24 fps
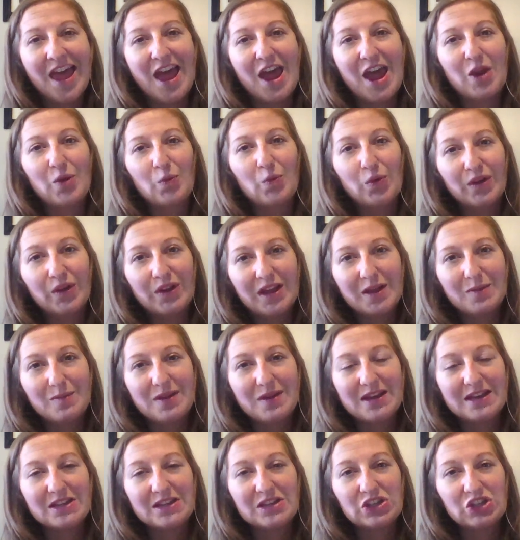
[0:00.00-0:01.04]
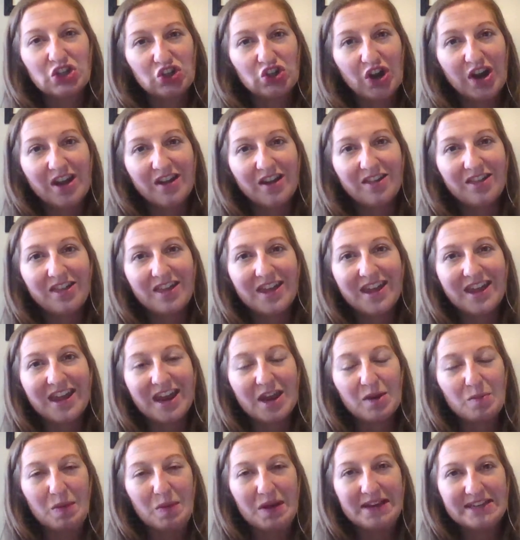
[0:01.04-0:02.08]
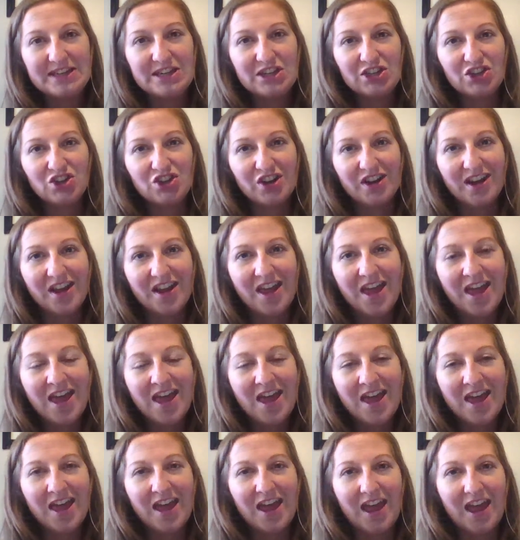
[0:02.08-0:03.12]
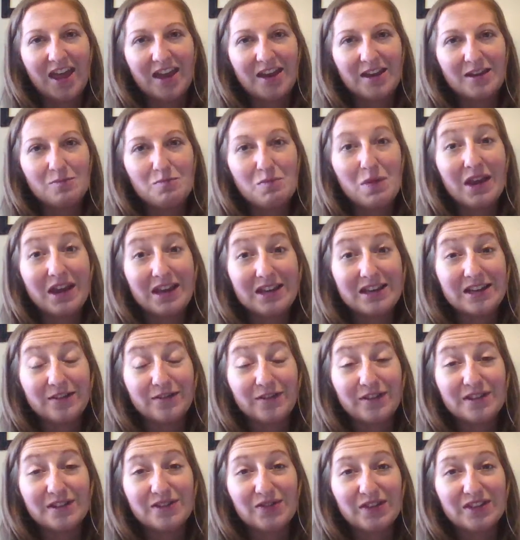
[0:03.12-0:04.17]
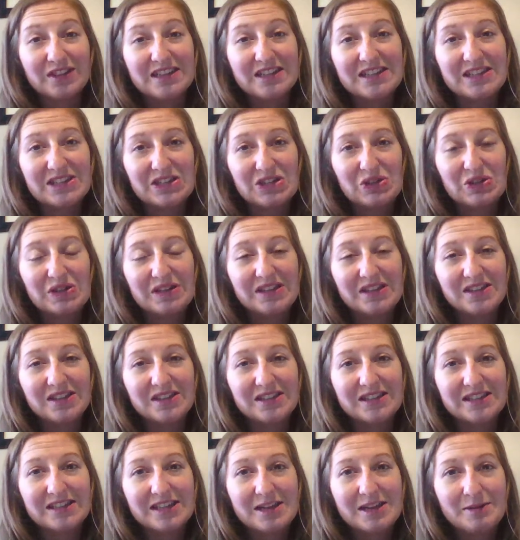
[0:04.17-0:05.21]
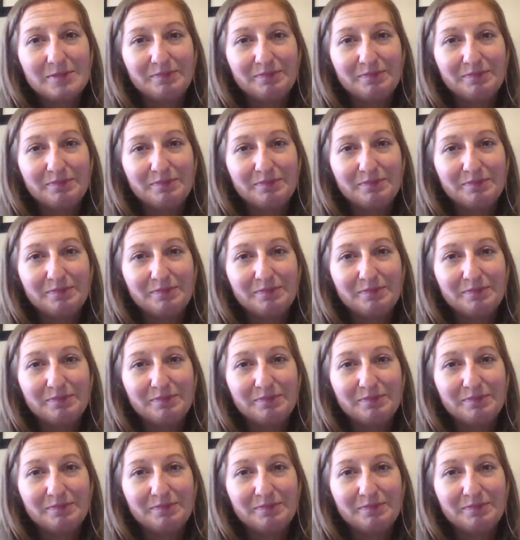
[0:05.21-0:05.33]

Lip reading: and really be a strength in my teaching and make a difference for these students.